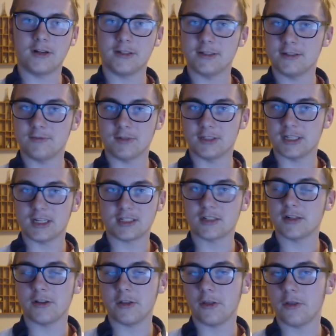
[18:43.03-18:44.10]
This was
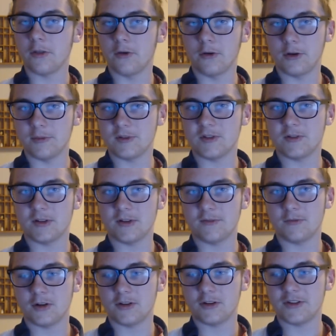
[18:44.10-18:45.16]
actually the third episode I've
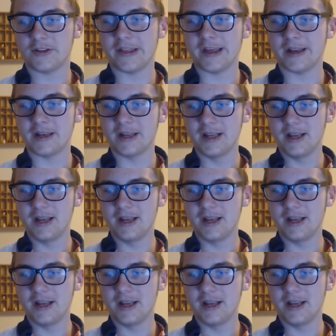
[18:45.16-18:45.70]
watched them,